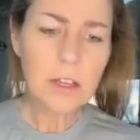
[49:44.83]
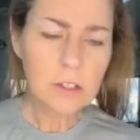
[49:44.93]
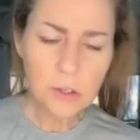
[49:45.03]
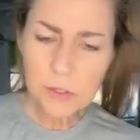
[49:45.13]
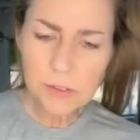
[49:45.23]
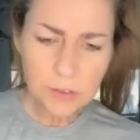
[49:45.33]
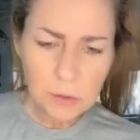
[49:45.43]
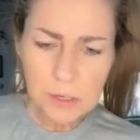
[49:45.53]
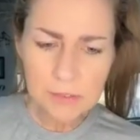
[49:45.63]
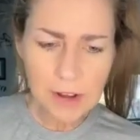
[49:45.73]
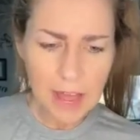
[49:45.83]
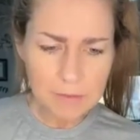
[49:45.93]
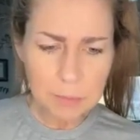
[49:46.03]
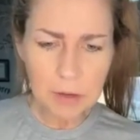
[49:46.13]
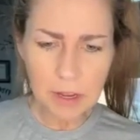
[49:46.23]
Joseph, you don't even have a
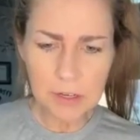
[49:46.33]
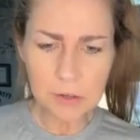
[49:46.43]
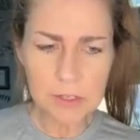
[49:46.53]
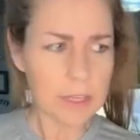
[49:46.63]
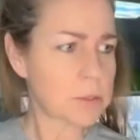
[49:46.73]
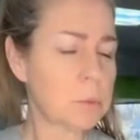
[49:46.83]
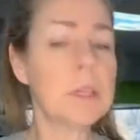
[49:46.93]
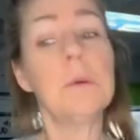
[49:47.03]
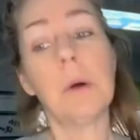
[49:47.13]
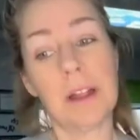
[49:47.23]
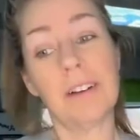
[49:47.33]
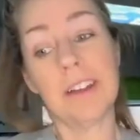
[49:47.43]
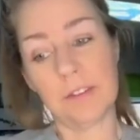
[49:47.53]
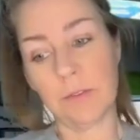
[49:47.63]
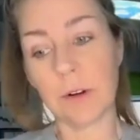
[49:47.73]
book on your desk. What do you want? I'll get
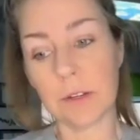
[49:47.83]
it for